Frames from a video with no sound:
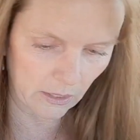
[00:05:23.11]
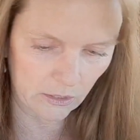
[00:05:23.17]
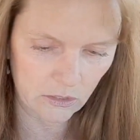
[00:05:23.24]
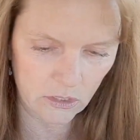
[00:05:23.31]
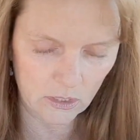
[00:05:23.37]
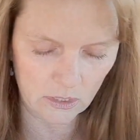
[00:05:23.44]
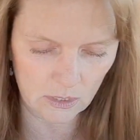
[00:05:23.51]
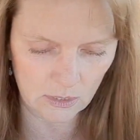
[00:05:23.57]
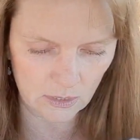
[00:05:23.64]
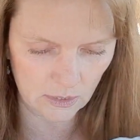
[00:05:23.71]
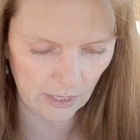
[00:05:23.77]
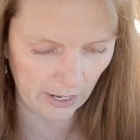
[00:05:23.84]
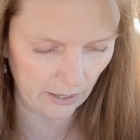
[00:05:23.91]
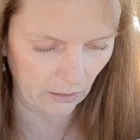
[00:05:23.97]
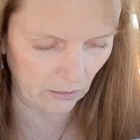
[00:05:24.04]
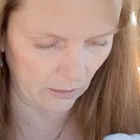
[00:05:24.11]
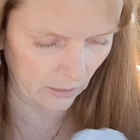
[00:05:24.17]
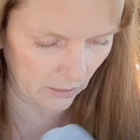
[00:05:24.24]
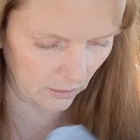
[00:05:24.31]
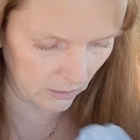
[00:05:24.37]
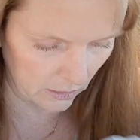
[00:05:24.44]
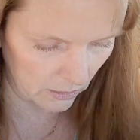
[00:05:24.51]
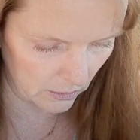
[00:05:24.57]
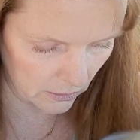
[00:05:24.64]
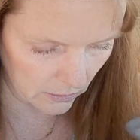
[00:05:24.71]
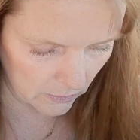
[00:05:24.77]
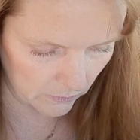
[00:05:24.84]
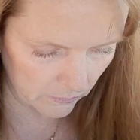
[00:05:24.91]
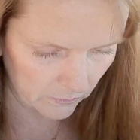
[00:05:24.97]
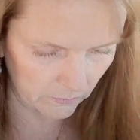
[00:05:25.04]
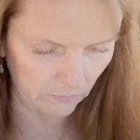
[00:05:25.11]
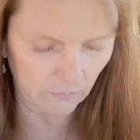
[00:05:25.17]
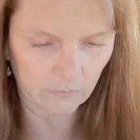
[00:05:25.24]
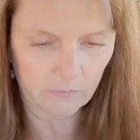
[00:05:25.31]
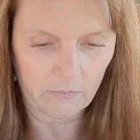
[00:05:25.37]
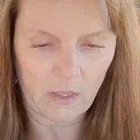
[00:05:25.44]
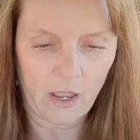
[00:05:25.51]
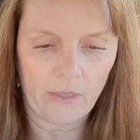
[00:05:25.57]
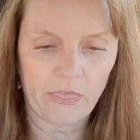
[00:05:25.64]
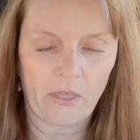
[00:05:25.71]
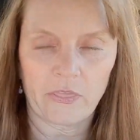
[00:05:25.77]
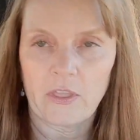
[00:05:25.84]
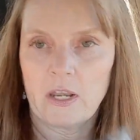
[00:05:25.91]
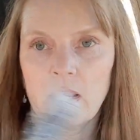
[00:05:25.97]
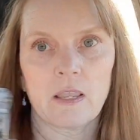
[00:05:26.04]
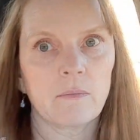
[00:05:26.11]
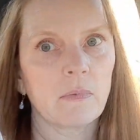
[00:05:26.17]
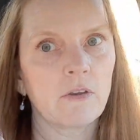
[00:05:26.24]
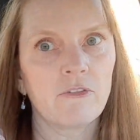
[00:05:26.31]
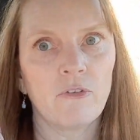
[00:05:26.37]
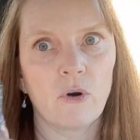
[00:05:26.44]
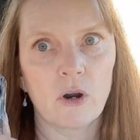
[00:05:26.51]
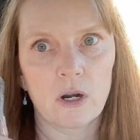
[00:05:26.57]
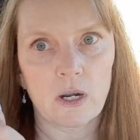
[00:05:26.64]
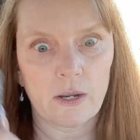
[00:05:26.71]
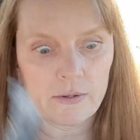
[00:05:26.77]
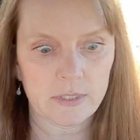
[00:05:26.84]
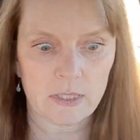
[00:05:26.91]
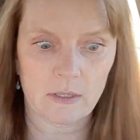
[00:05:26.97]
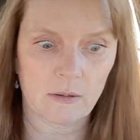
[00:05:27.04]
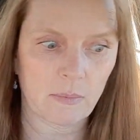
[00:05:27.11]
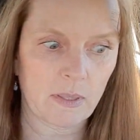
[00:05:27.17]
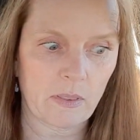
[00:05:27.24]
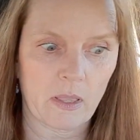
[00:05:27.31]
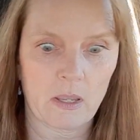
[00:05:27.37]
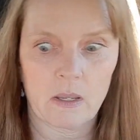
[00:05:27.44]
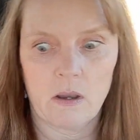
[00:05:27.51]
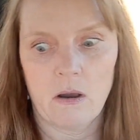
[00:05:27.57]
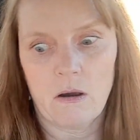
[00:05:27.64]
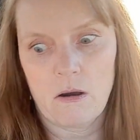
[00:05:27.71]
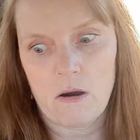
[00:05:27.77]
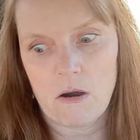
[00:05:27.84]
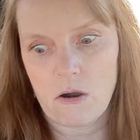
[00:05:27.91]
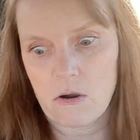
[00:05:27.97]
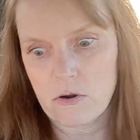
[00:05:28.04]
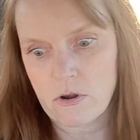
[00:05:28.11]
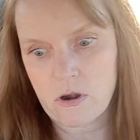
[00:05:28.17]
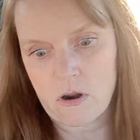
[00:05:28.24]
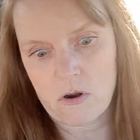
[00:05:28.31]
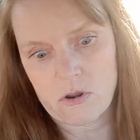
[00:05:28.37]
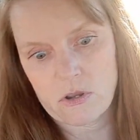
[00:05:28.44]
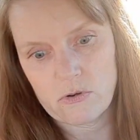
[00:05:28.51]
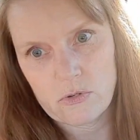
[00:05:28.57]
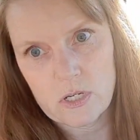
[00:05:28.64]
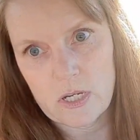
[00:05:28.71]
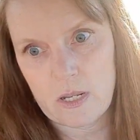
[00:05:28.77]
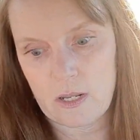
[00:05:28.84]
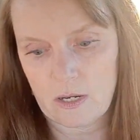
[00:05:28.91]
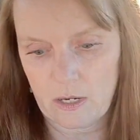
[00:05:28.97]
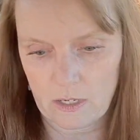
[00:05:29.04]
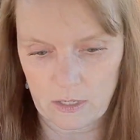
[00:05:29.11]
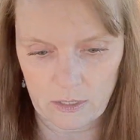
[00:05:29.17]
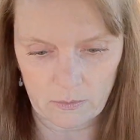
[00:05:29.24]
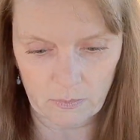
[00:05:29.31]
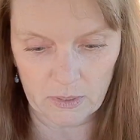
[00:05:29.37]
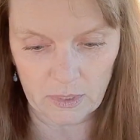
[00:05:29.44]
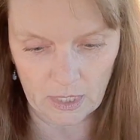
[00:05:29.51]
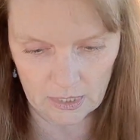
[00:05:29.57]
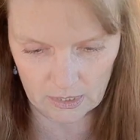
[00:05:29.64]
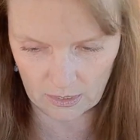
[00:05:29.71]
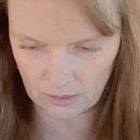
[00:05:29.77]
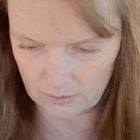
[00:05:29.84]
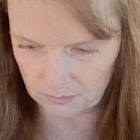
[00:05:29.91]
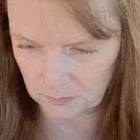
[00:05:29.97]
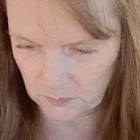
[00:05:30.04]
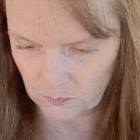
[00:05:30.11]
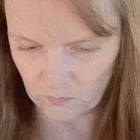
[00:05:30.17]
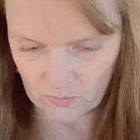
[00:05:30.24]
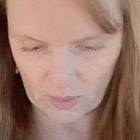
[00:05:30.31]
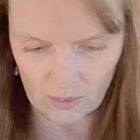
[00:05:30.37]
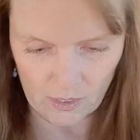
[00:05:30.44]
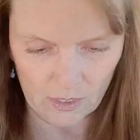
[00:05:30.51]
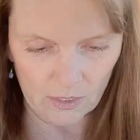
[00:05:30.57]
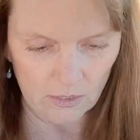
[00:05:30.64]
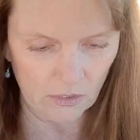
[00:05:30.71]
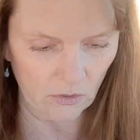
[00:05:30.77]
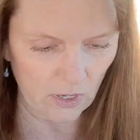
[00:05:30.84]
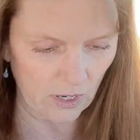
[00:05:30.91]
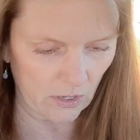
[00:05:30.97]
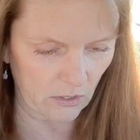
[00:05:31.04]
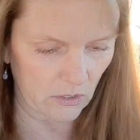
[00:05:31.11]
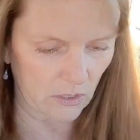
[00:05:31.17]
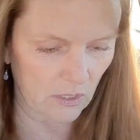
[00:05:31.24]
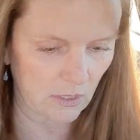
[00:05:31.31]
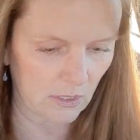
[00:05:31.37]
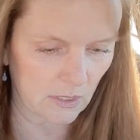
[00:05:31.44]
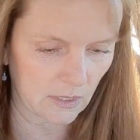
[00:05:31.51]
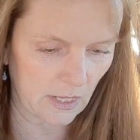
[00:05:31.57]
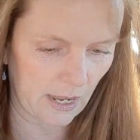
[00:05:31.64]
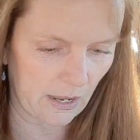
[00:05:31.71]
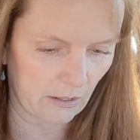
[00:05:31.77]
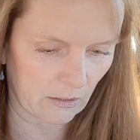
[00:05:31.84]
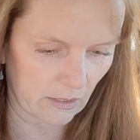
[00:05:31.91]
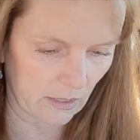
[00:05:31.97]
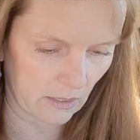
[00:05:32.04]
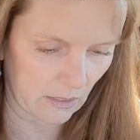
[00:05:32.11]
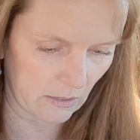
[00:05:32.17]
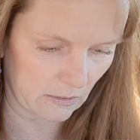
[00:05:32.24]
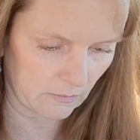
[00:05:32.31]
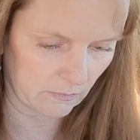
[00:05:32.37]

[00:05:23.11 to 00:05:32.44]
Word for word: here's the salad. I thought they didn't give me a fork. I was gonna be like, oh no, you didn't, but they did. So here's the salad.